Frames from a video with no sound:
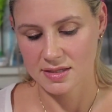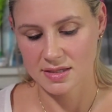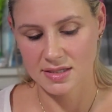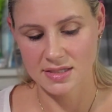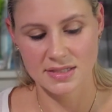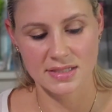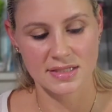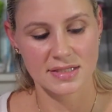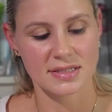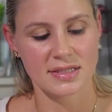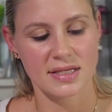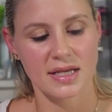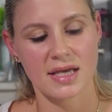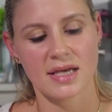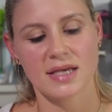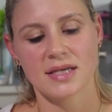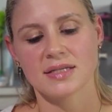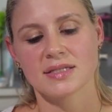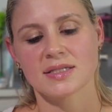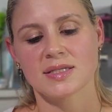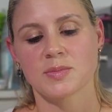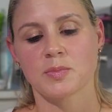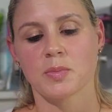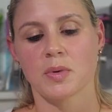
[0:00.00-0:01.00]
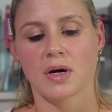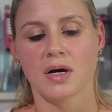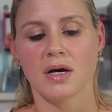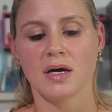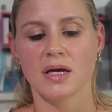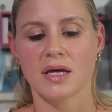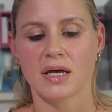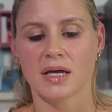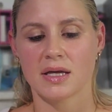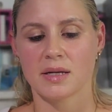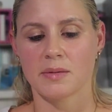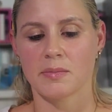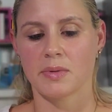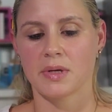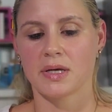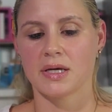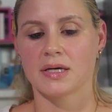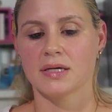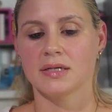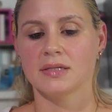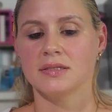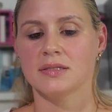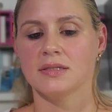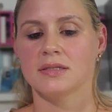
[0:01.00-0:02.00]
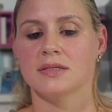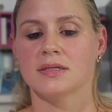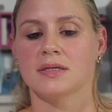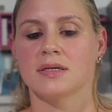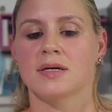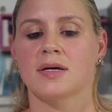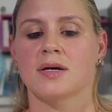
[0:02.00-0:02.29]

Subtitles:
This is a spa headband.